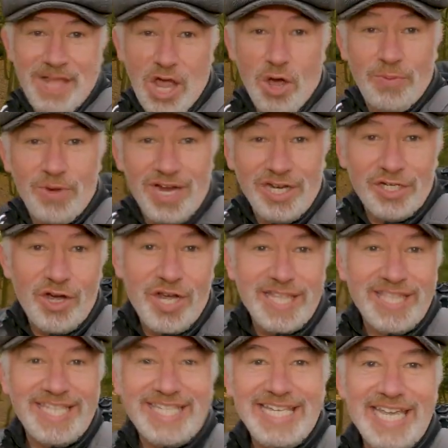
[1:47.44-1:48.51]
I hope you're
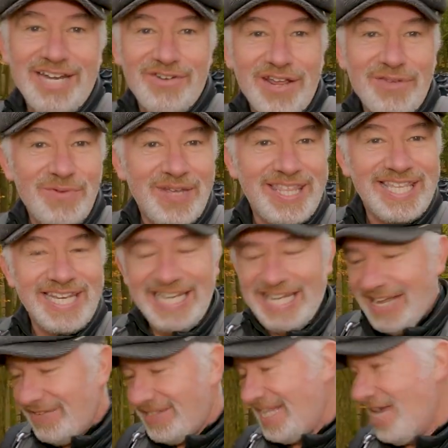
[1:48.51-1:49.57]
enjoying the scenery with the
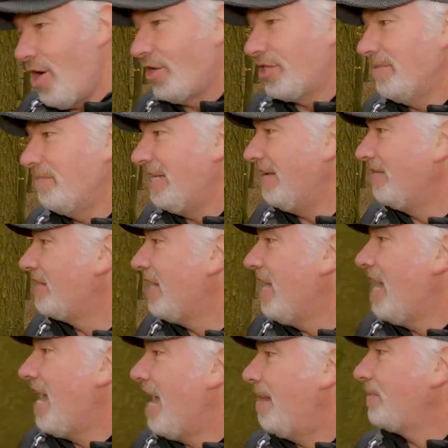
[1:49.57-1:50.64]
leaves, the autumn leaves.
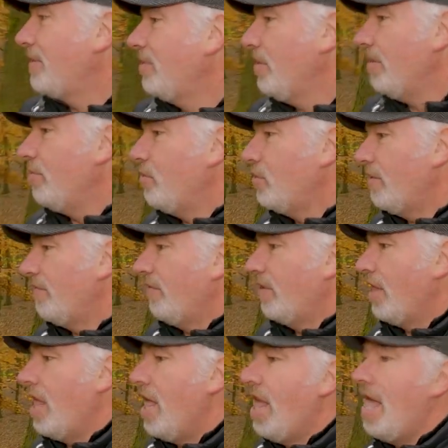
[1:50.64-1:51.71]
Absolutely
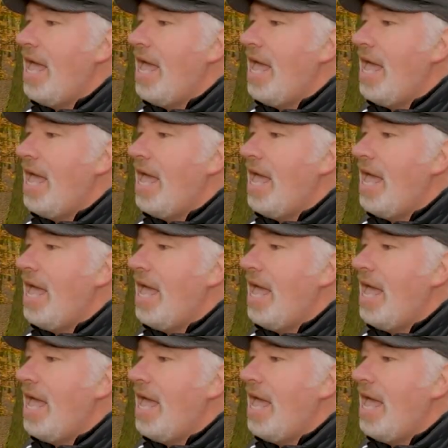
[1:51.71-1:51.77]
beautiful.